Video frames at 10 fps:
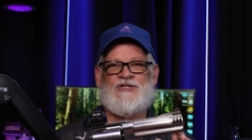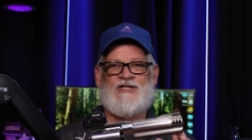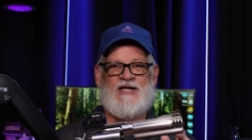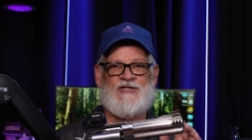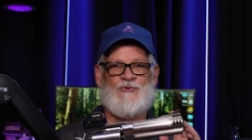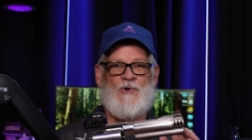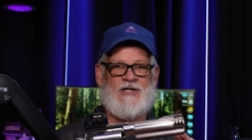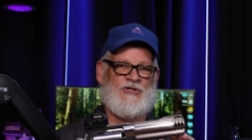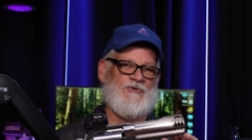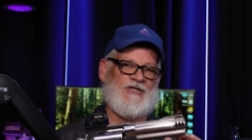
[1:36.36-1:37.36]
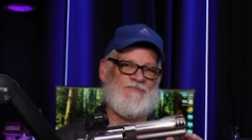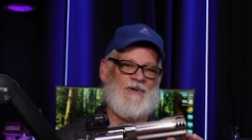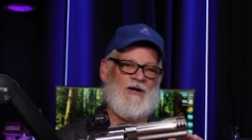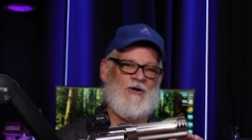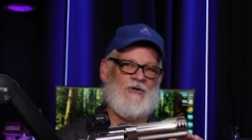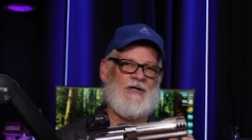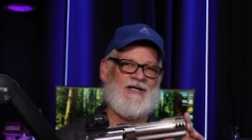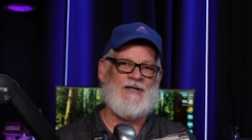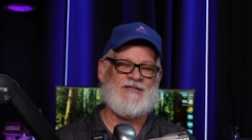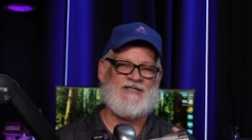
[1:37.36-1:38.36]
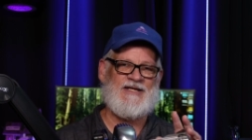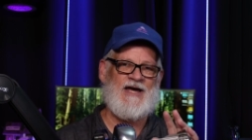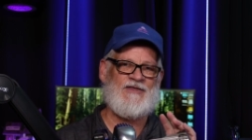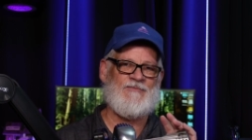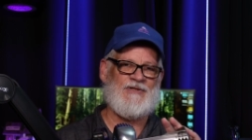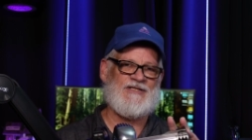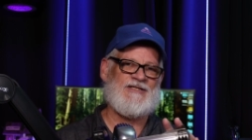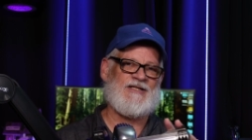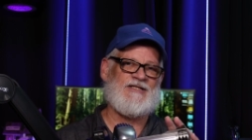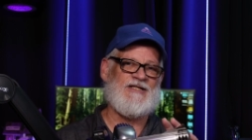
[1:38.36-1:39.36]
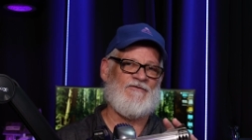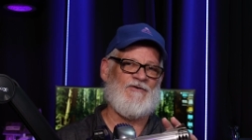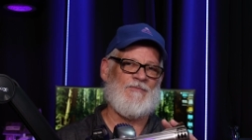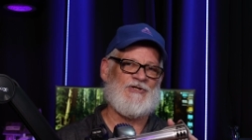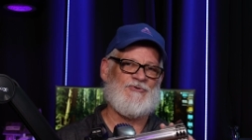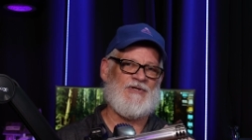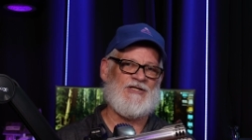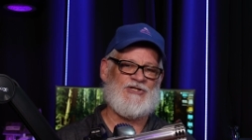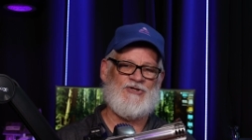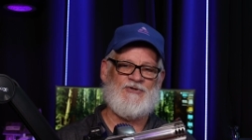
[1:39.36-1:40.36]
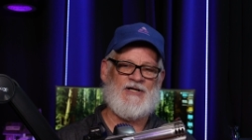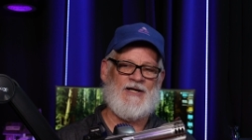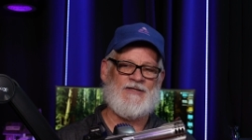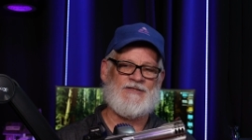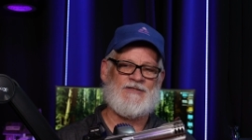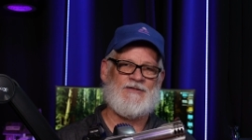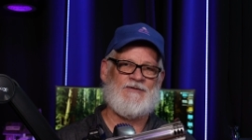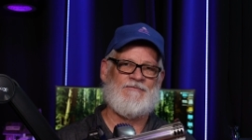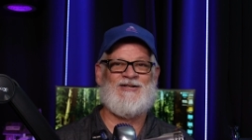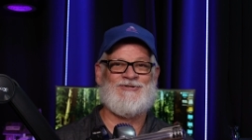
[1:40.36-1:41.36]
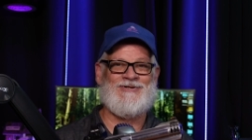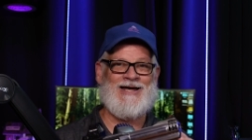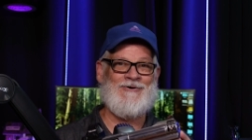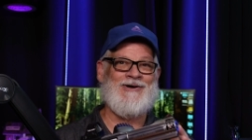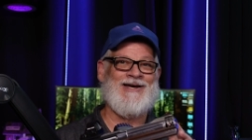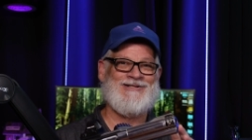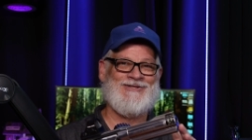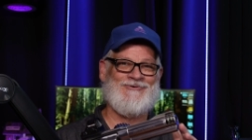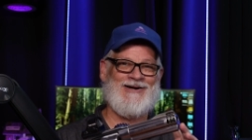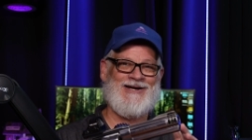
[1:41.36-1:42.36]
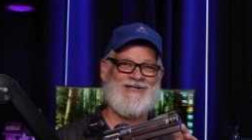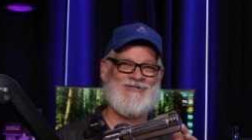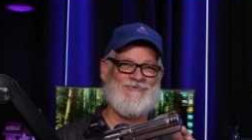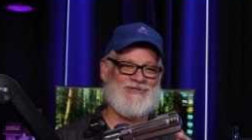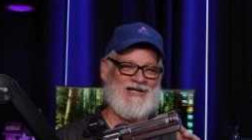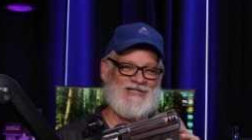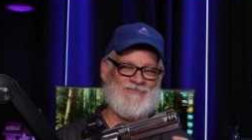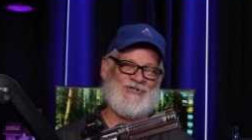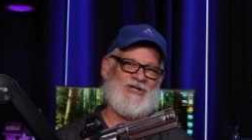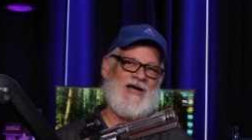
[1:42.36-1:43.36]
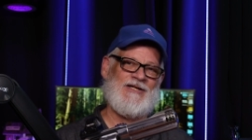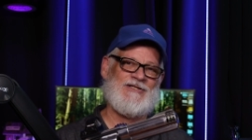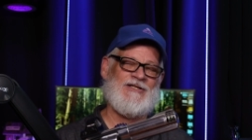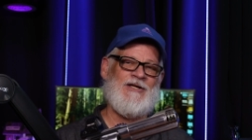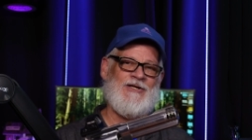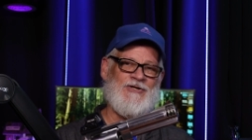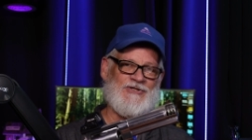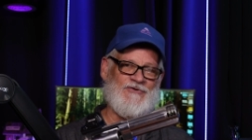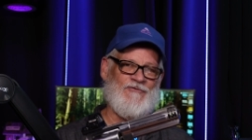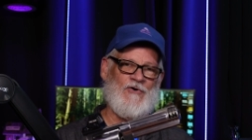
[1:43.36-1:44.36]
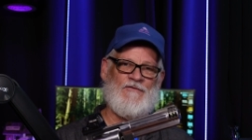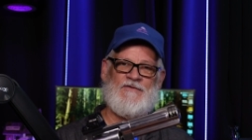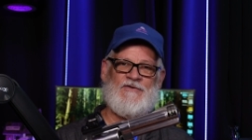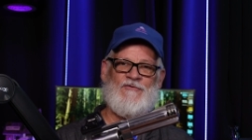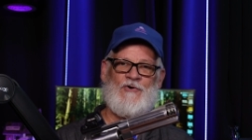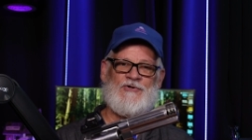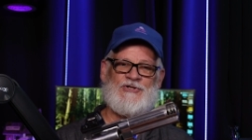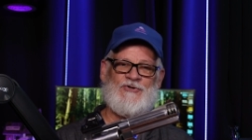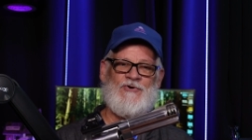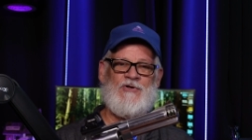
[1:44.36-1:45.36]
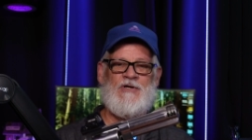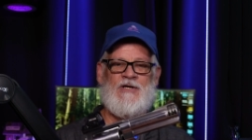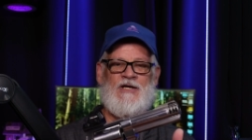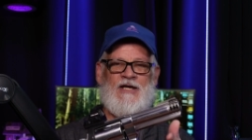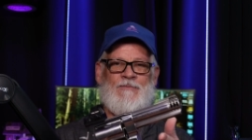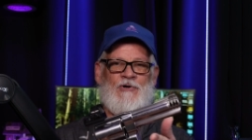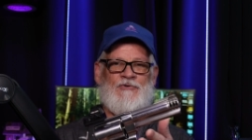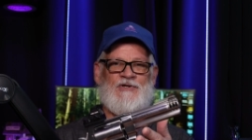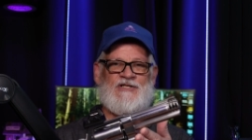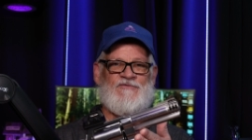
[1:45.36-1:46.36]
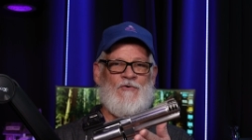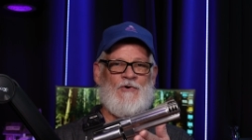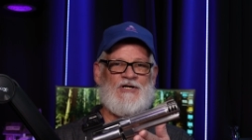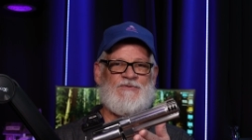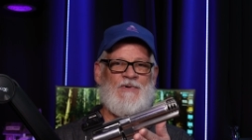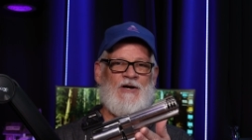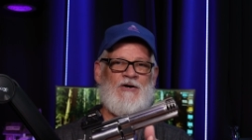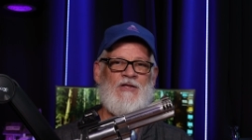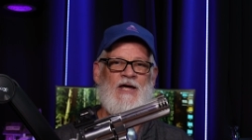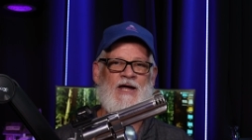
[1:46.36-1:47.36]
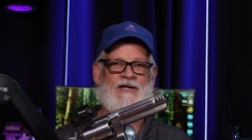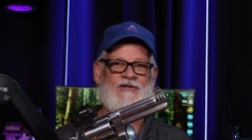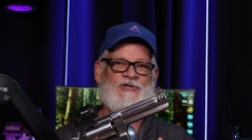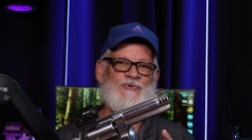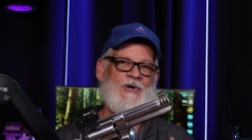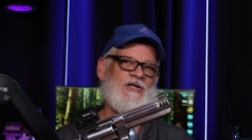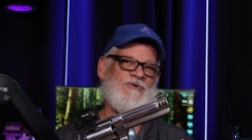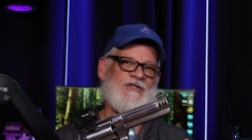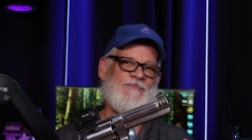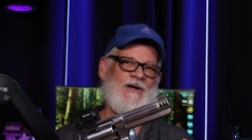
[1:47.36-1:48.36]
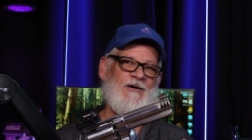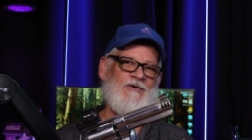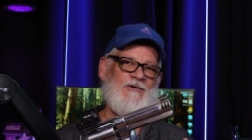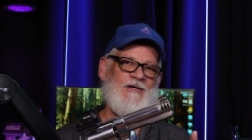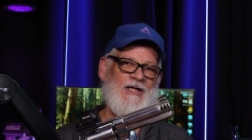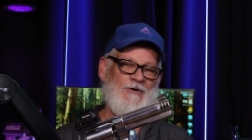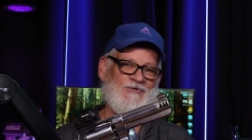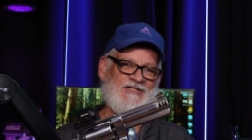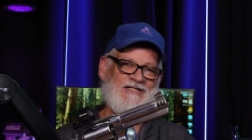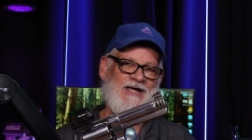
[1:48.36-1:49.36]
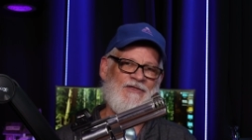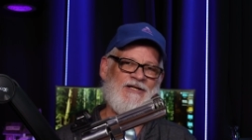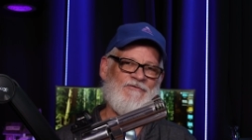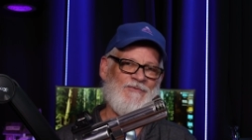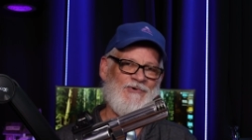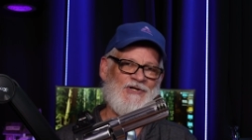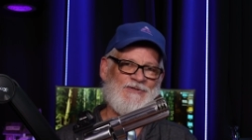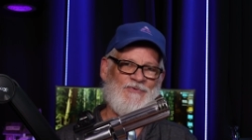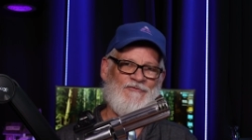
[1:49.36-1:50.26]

a 20-inch barrel, and see how the ballistics differ between these two guns. So now we'll head to the range, we'll take some shots using a 454 Casull in both this 4-inch barrel and in the 20-inch barrel, and we'll see how the different bullets